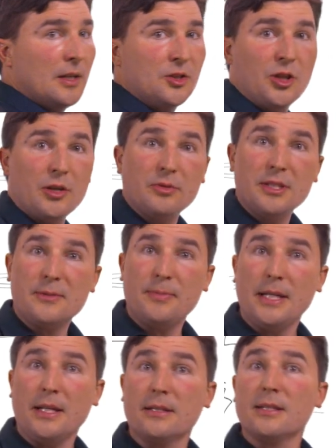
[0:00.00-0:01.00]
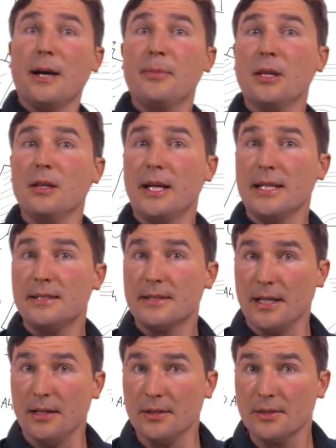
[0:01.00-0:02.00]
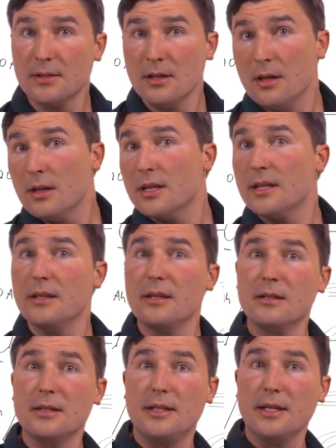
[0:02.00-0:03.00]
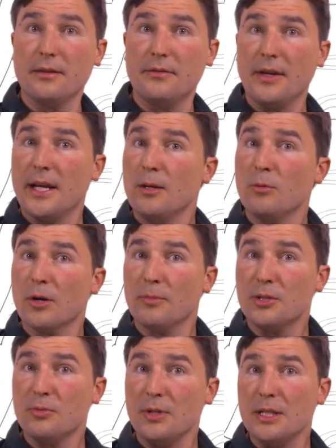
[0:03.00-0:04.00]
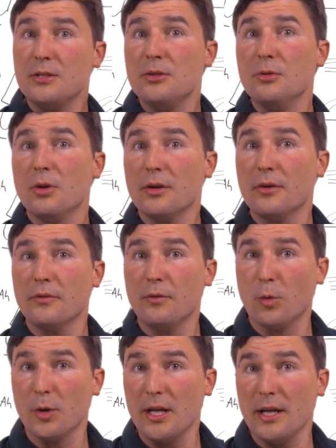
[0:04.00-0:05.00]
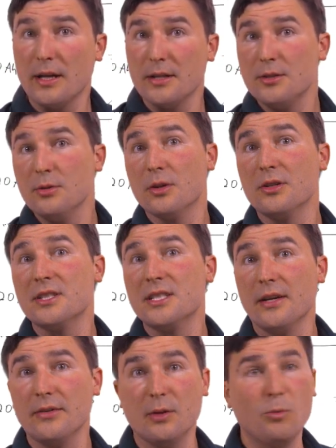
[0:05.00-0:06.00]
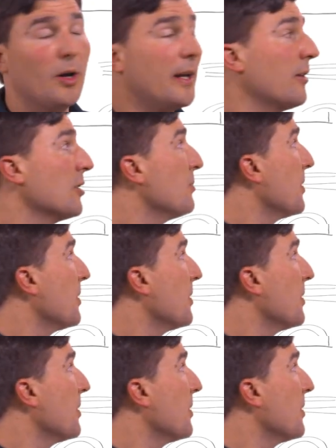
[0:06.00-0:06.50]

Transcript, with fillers: Generally speaking, top of the line cells give anywhere between 240 and 270 watt hours